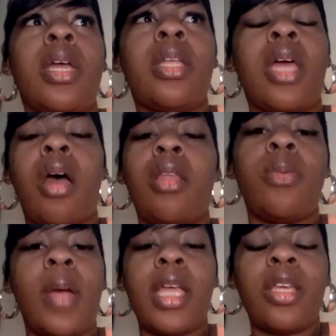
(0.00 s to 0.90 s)
The only
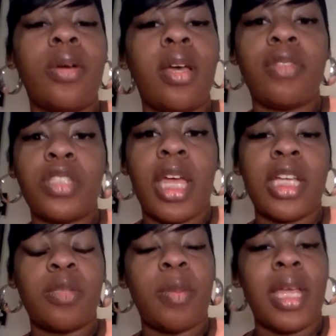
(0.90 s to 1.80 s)
way you'll ever
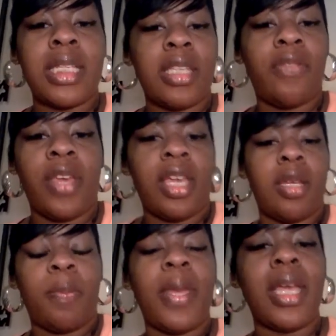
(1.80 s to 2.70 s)
change a man is if he
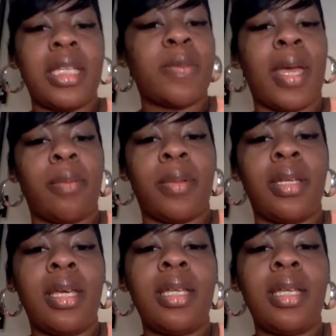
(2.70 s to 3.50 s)
independent, baby.